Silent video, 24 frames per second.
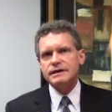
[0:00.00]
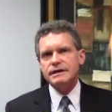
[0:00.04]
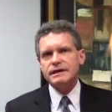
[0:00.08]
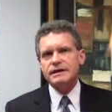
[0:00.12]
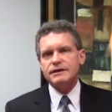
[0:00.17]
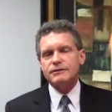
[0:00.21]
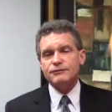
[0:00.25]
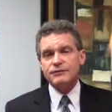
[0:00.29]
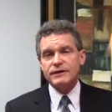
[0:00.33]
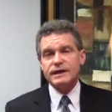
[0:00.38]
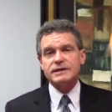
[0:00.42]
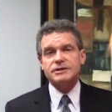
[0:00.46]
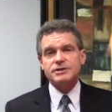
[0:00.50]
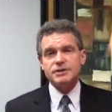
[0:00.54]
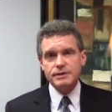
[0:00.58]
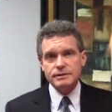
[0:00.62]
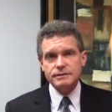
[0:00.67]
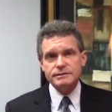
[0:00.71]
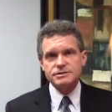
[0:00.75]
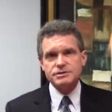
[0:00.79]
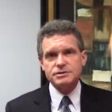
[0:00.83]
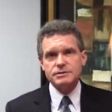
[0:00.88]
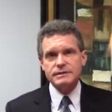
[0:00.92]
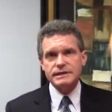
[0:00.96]
In fact,
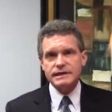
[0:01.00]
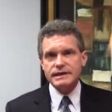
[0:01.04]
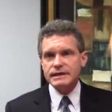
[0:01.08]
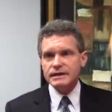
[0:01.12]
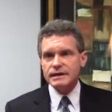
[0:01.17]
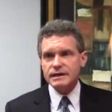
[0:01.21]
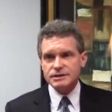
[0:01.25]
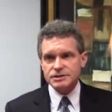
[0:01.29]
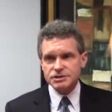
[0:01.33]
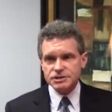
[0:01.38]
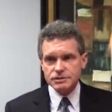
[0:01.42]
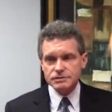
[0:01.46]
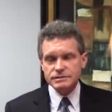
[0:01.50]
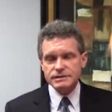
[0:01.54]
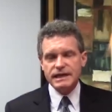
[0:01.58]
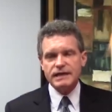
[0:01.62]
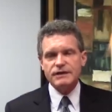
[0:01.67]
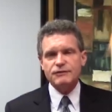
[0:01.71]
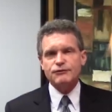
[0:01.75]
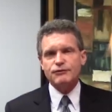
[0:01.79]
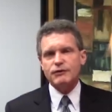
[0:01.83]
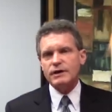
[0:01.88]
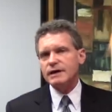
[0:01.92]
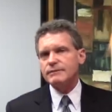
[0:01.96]
usually a
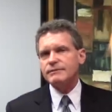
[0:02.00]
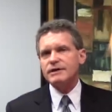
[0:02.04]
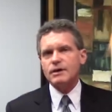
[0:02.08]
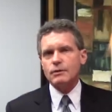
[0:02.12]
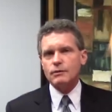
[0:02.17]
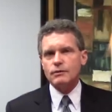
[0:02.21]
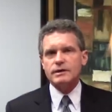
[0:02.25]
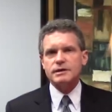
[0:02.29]
two-day framing